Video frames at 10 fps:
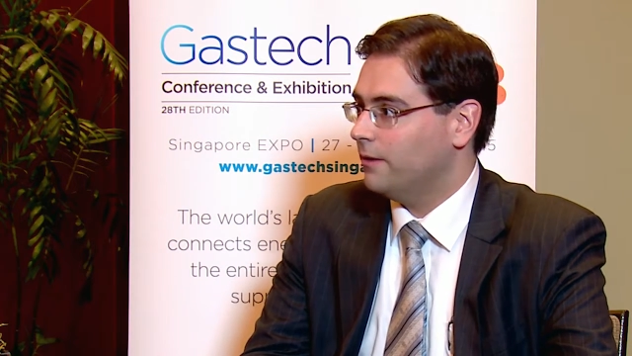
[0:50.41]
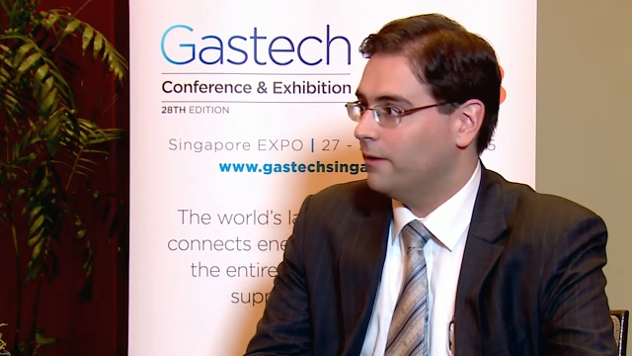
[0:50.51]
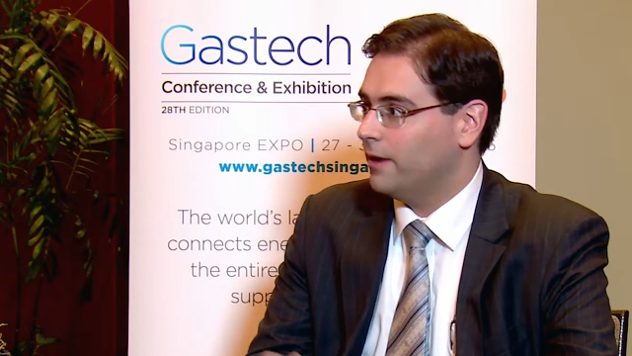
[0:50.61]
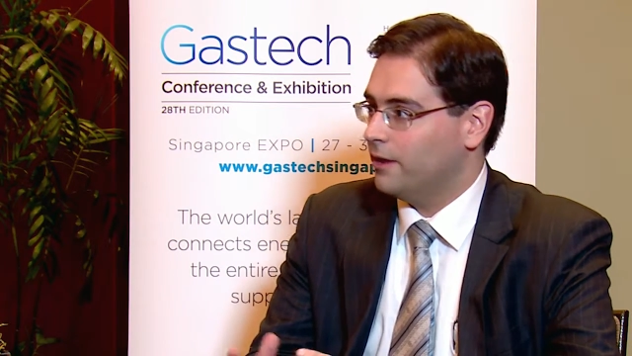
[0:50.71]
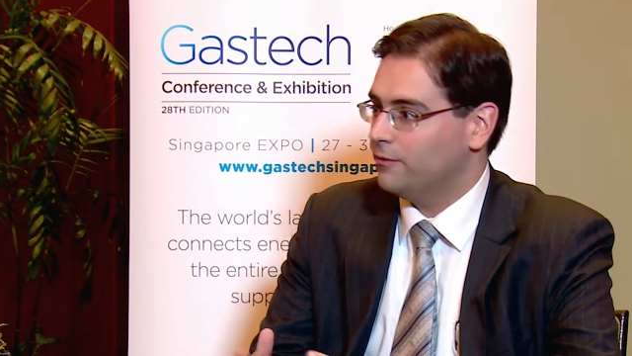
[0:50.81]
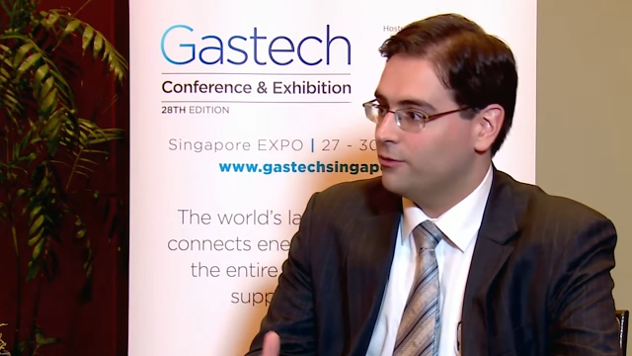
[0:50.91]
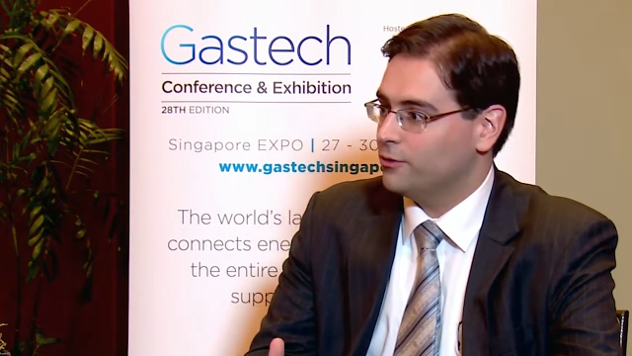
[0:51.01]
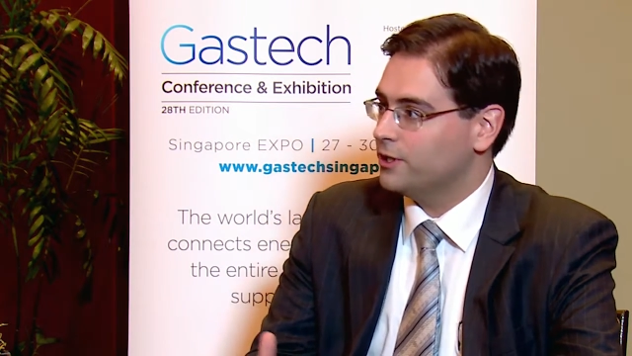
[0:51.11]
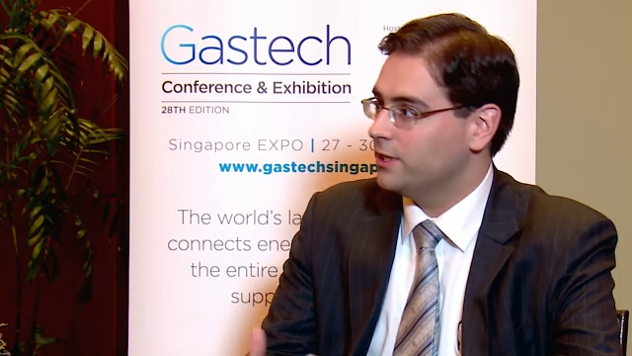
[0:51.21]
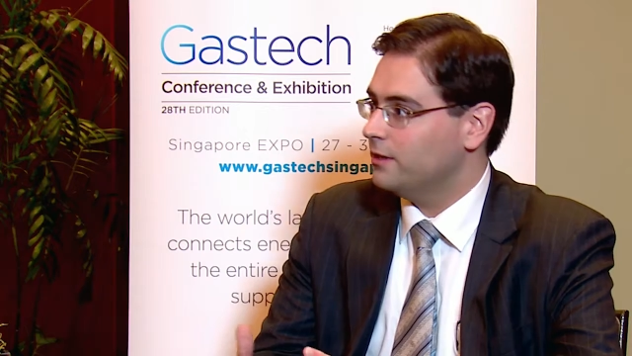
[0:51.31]
again,
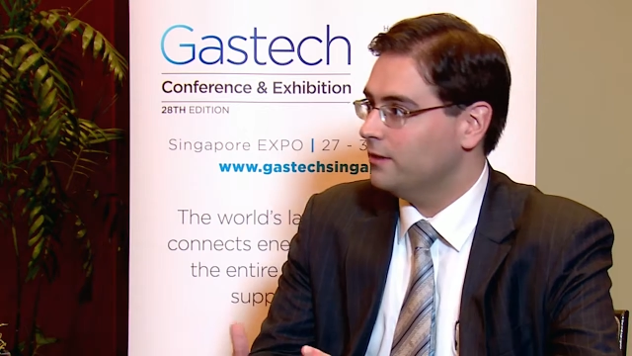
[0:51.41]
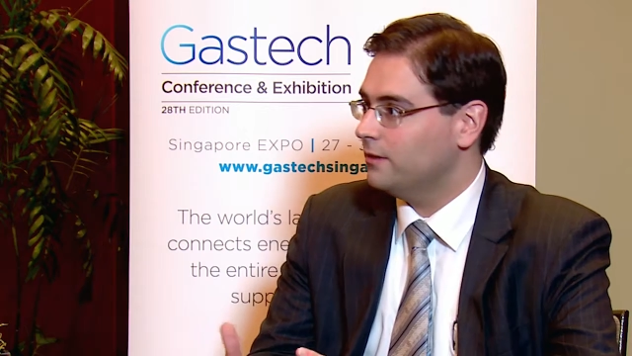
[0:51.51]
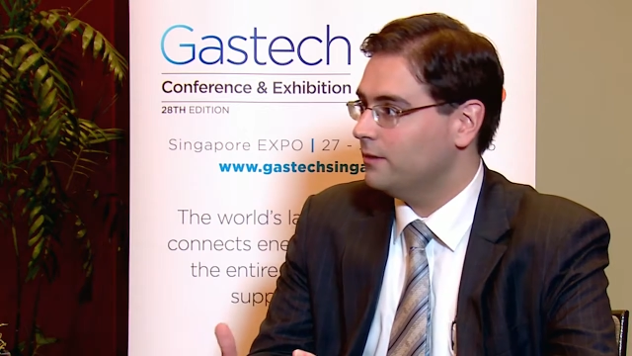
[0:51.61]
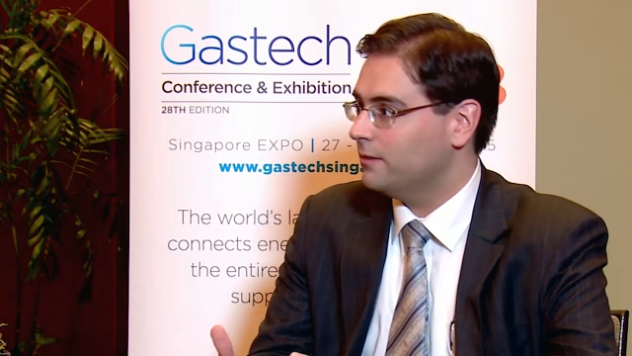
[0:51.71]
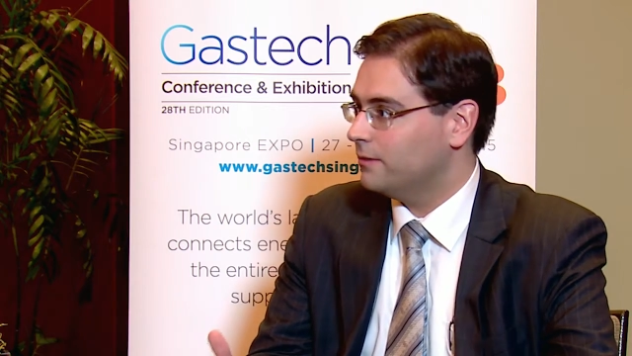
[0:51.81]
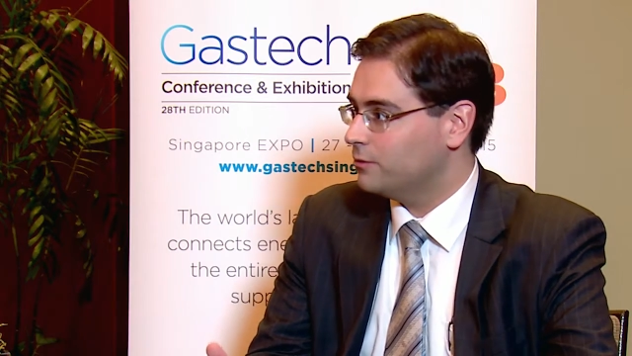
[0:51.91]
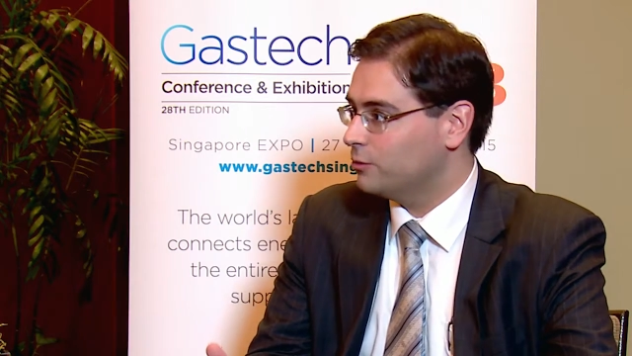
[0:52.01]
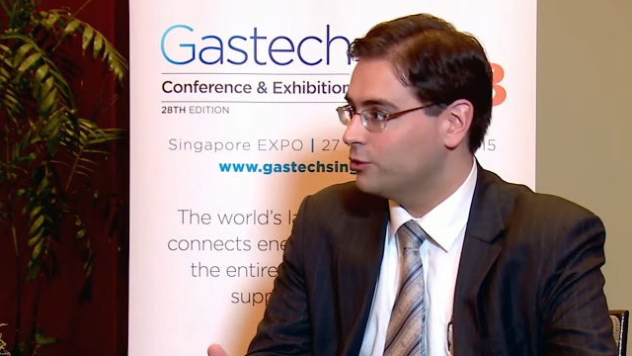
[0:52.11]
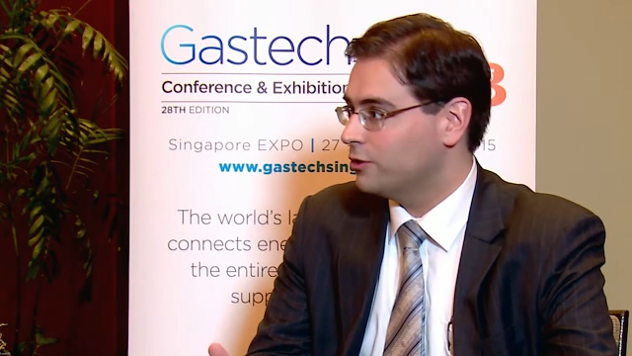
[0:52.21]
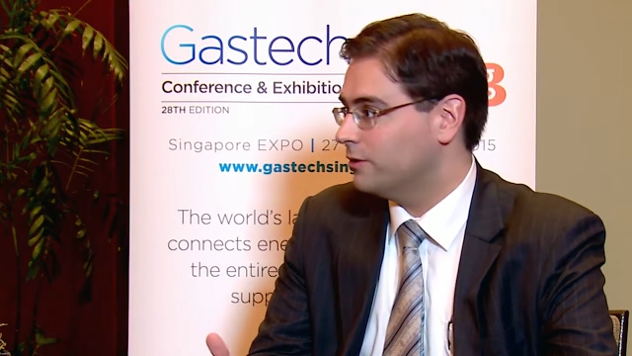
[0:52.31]
floating
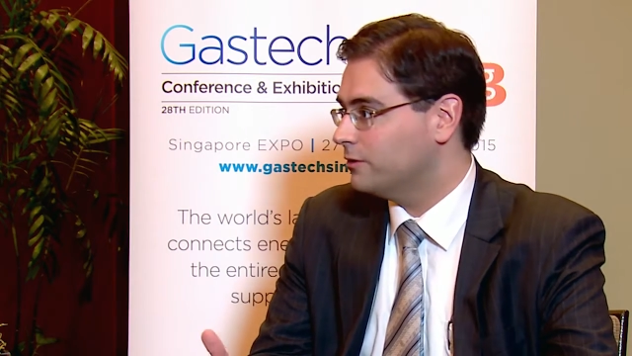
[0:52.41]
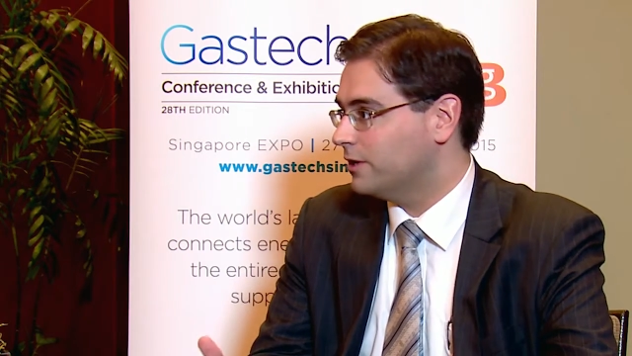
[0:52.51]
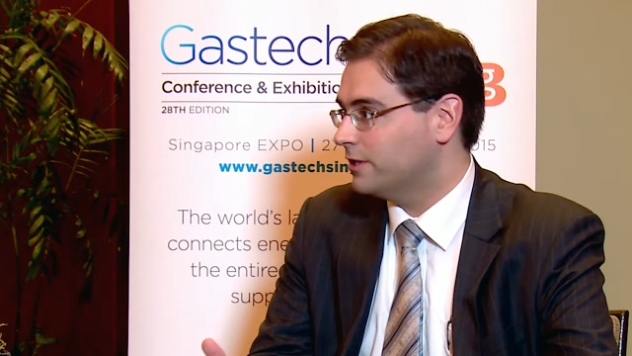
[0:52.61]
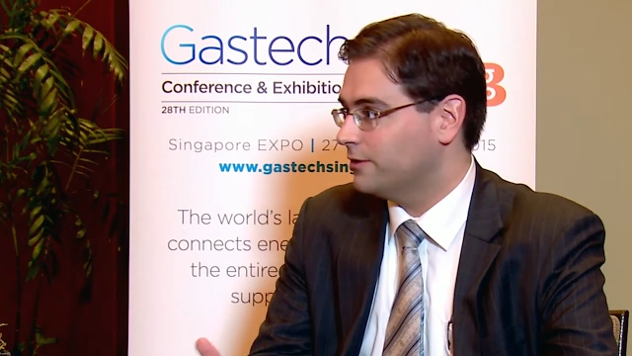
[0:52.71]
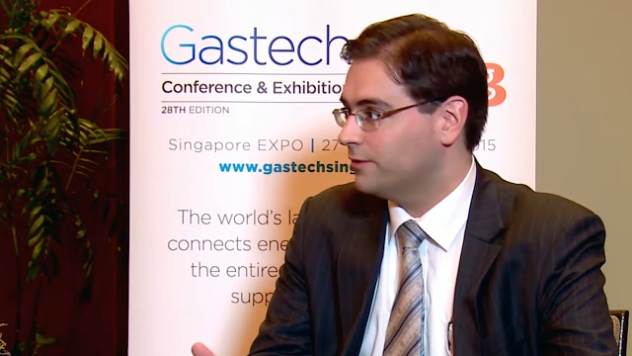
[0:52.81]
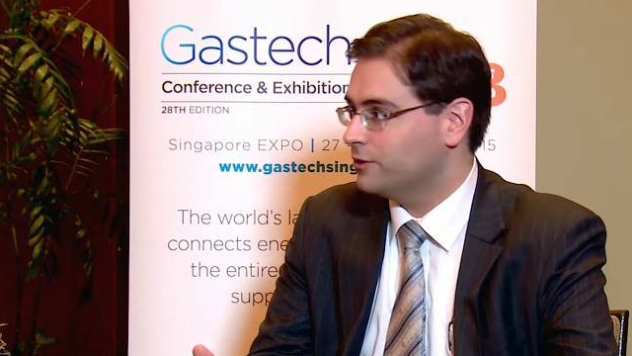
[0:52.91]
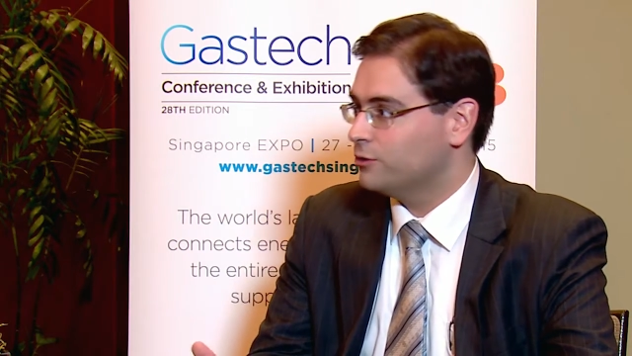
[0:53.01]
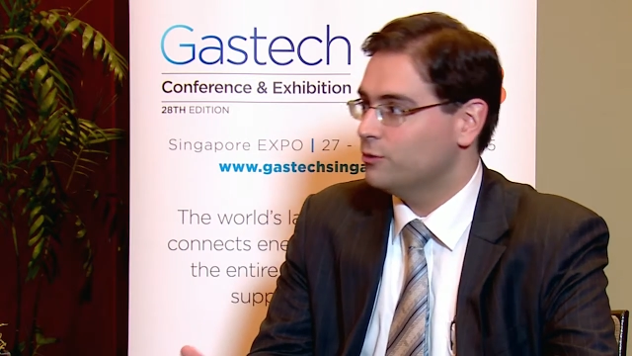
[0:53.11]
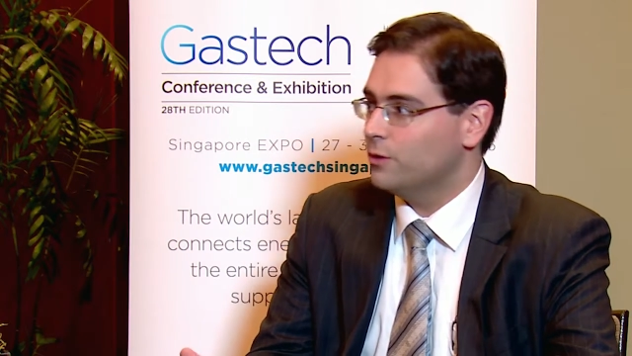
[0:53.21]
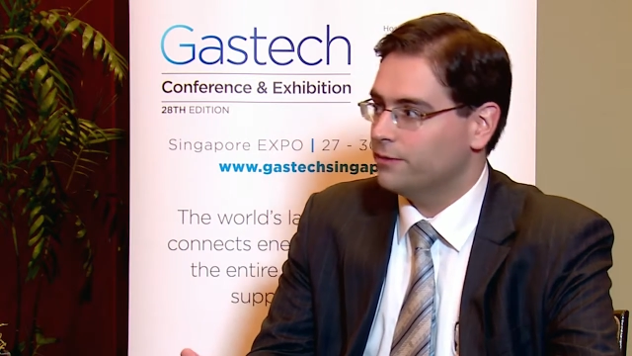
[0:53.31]
solutions such as
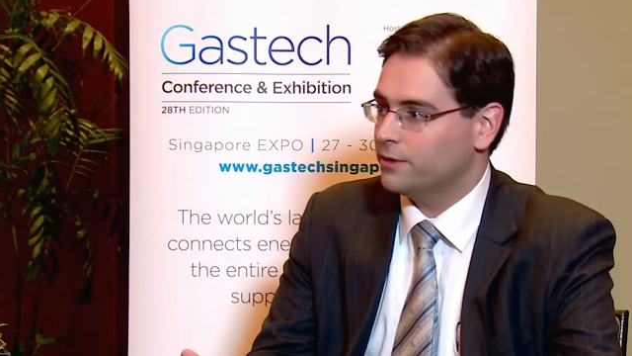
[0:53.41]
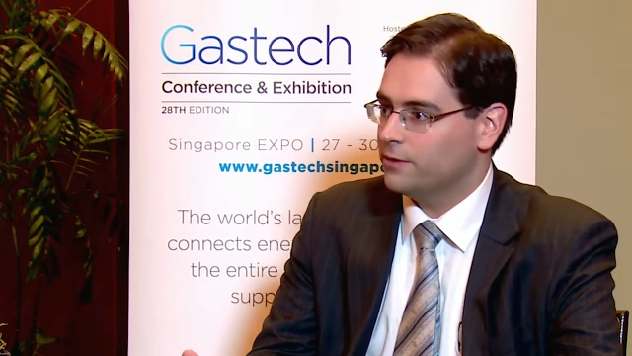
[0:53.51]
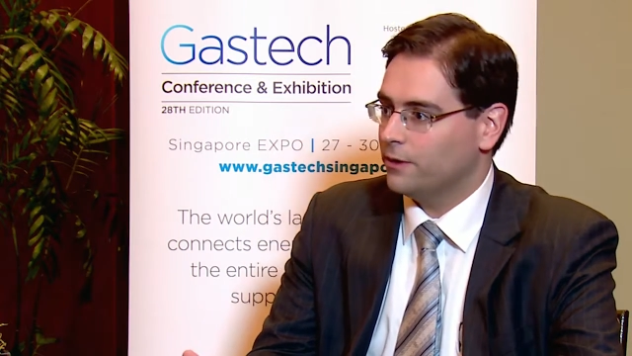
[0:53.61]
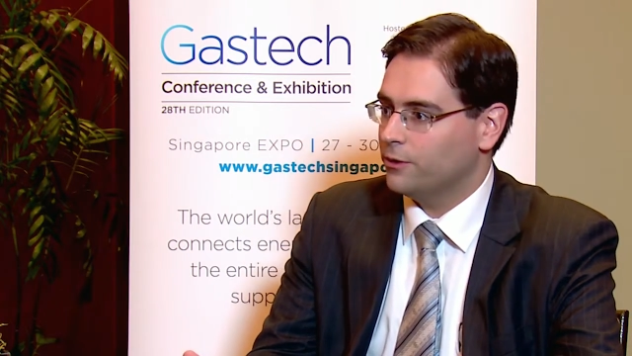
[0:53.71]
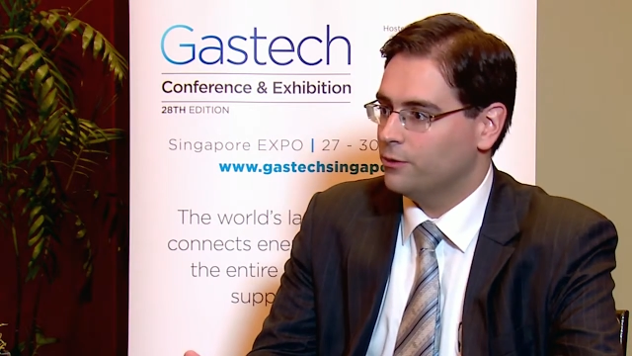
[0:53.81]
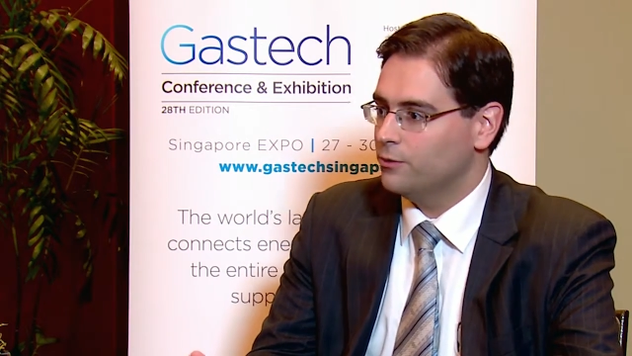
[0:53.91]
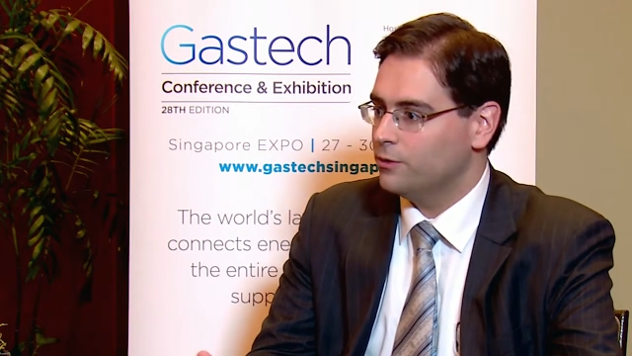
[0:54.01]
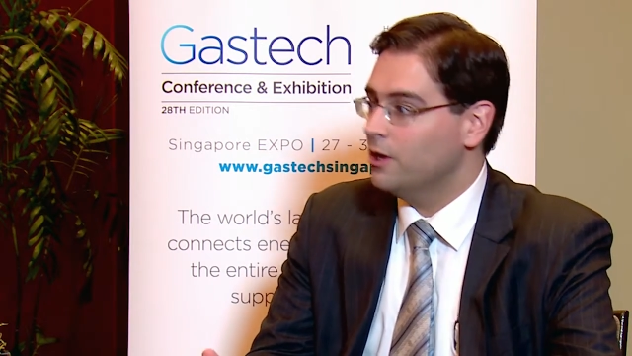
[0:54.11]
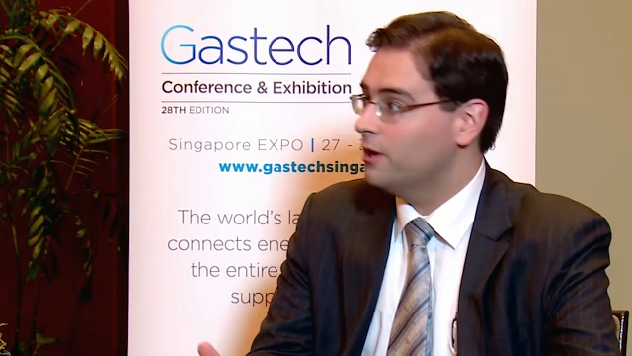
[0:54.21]
FSU, FSRUs,